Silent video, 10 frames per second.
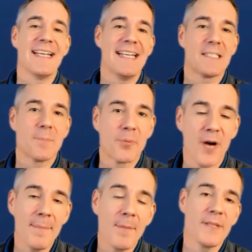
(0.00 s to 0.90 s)
it's
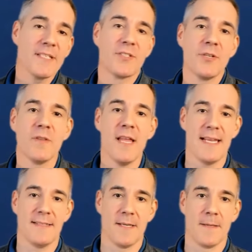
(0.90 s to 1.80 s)
probably too
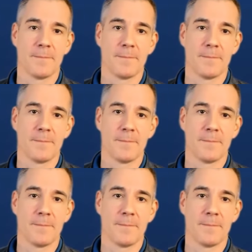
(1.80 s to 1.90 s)
late.